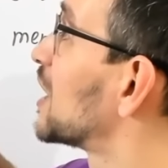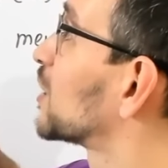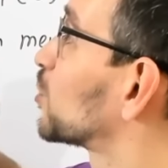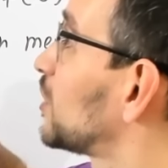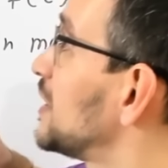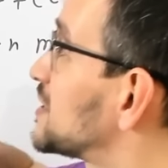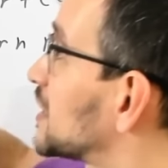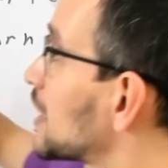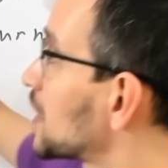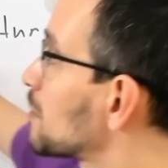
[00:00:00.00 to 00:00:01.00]
calculates the
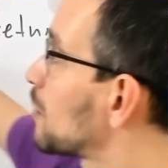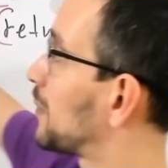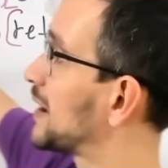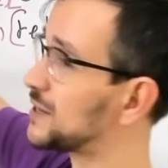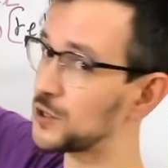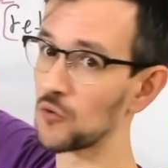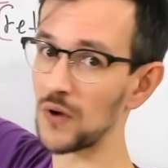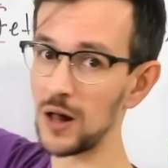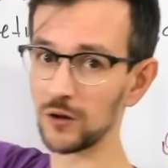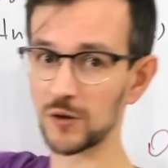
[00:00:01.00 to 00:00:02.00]
time complexity of
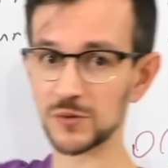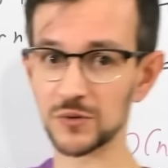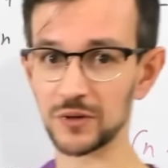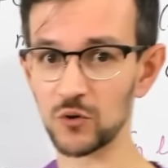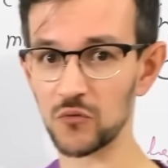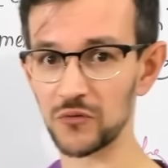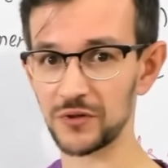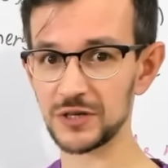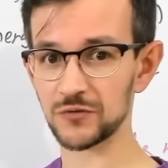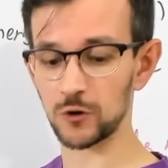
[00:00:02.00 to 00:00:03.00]
algorithms of
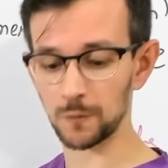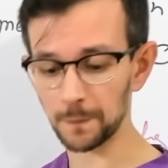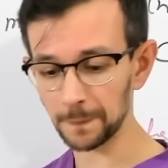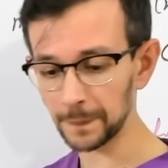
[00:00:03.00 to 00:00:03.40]
this form.